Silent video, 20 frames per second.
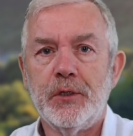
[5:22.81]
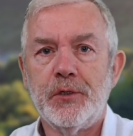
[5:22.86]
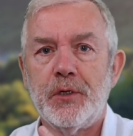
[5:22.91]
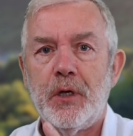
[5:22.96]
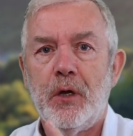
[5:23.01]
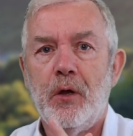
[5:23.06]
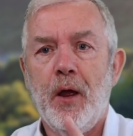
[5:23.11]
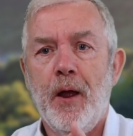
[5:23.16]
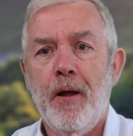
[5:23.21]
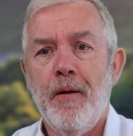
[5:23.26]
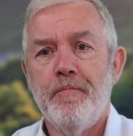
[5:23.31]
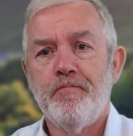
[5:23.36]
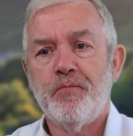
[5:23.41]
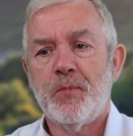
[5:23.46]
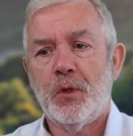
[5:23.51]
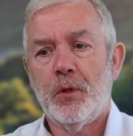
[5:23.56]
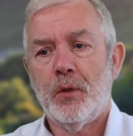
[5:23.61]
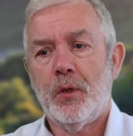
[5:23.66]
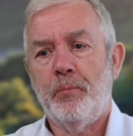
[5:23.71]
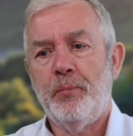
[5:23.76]
So
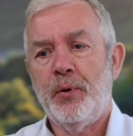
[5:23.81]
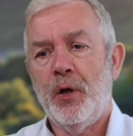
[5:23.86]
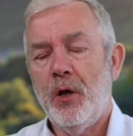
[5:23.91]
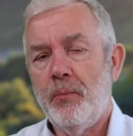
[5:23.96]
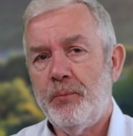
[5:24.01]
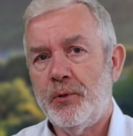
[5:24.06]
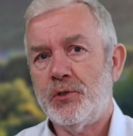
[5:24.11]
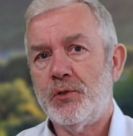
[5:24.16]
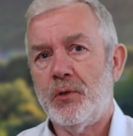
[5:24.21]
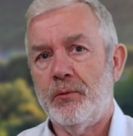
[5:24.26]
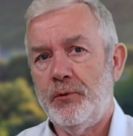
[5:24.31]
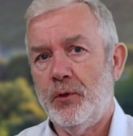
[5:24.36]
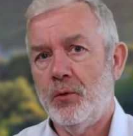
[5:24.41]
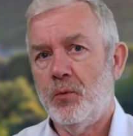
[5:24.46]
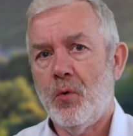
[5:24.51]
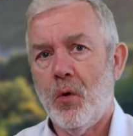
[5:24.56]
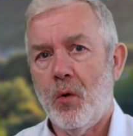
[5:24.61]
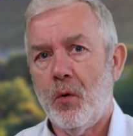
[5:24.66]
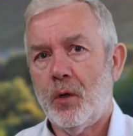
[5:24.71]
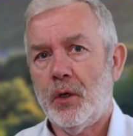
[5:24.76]
the purpose of your
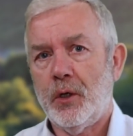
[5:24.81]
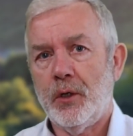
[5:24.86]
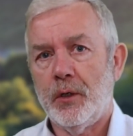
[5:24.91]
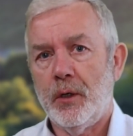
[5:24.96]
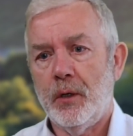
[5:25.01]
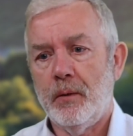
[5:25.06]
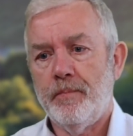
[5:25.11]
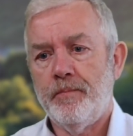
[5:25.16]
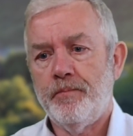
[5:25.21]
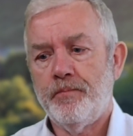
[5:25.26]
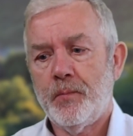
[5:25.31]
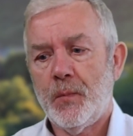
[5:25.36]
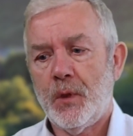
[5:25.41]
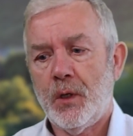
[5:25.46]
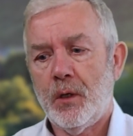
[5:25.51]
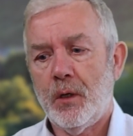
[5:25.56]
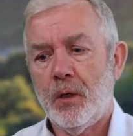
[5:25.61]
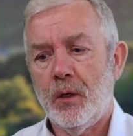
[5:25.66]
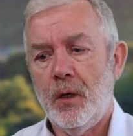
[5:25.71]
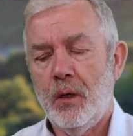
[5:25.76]
walk can
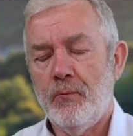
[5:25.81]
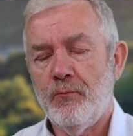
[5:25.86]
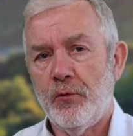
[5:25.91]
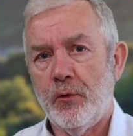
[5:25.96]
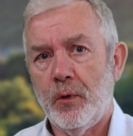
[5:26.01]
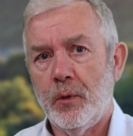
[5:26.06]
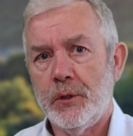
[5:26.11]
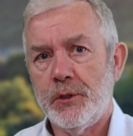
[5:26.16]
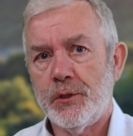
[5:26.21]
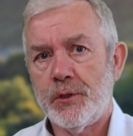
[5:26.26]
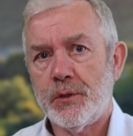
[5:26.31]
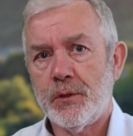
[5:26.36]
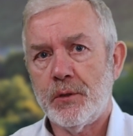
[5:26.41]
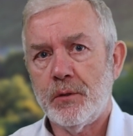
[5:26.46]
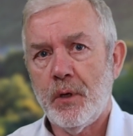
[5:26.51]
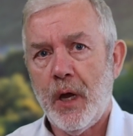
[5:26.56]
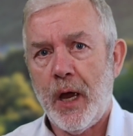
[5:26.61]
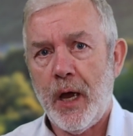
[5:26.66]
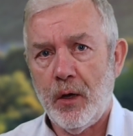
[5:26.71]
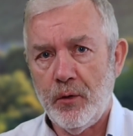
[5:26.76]
influence
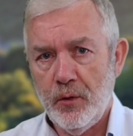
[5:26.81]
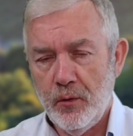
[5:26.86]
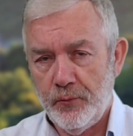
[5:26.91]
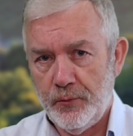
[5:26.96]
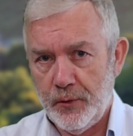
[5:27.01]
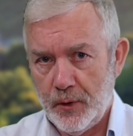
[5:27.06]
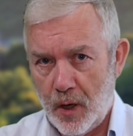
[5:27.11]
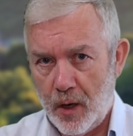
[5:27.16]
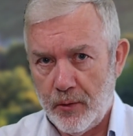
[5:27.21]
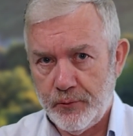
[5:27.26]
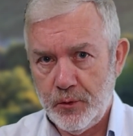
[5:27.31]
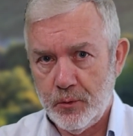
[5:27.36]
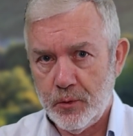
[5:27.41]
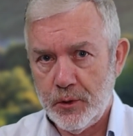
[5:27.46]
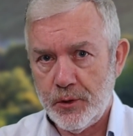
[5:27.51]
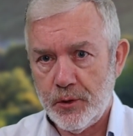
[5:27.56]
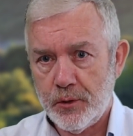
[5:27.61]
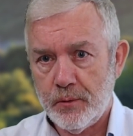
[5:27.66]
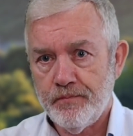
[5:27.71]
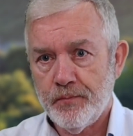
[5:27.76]
how you feel
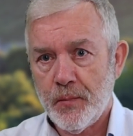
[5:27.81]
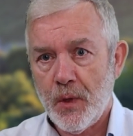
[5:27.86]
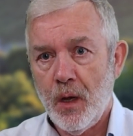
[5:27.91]
afterwards.